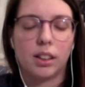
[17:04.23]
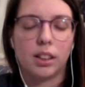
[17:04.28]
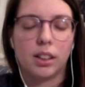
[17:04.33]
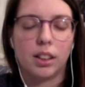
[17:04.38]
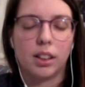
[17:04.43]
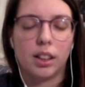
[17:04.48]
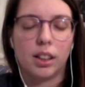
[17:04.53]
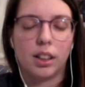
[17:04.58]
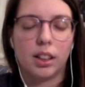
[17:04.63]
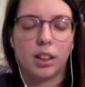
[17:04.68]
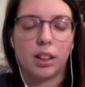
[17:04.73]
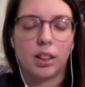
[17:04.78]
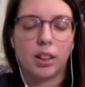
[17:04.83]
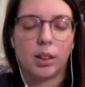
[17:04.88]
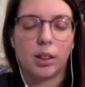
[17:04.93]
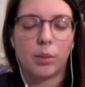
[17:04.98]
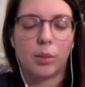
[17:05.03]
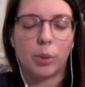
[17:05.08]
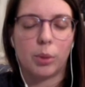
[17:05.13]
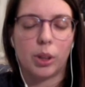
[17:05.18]

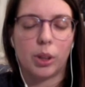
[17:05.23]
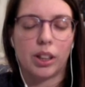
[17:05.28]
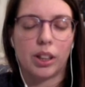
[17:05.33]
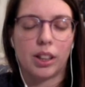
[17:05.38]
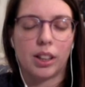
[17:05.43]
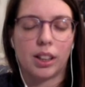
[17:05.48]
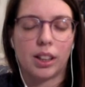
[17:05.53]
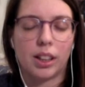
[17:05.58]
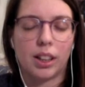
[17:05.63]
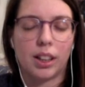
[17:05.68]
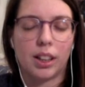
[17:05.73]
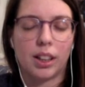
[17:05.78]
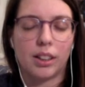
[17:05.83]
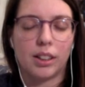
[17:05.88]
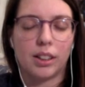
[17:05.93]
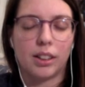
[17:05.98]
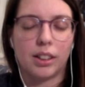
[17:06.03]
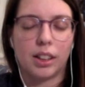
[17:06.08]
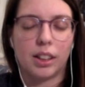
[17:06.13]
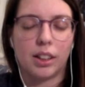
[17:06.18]
And breathe in
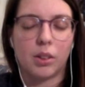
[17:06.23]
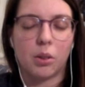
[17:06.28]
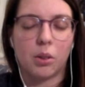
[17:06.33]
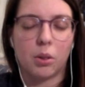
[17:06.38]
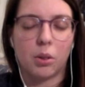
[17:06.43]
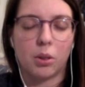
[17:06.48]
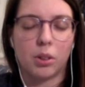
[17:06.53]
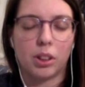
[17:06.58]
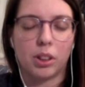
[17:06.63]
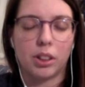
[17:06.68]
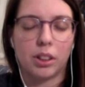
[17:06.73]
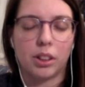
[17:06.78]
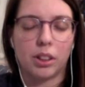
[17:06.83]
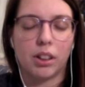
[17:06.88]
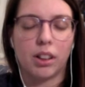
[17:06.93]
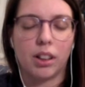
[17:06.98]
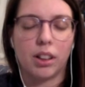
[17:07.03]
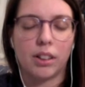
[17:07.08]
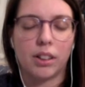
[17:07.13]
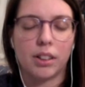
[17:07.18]
again and hold in your
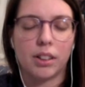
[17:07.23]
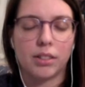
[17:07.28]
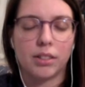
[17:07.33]
heart.